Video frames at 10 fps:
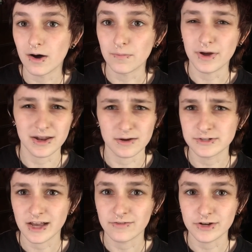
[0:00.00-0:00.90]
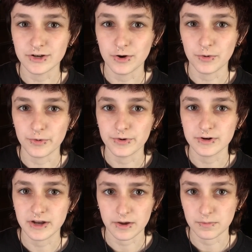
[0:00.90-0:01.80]
And I was having no
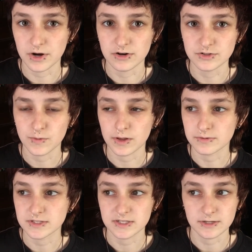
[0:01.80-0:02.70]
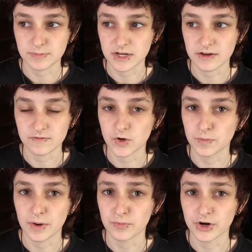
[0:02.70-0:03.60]
nightmares while I was sleeping. I have no
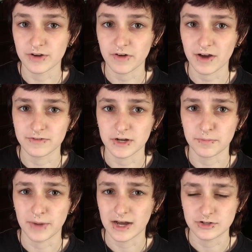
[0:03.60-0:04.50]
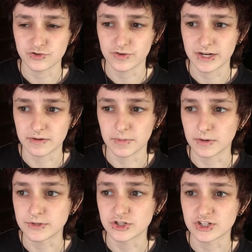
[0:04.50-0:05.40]
memory of having a bad dream. I
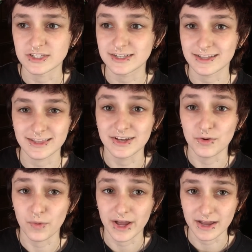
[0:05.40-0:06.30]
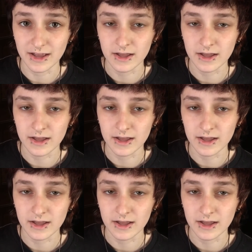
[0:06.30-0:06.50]
was just suddenly awake.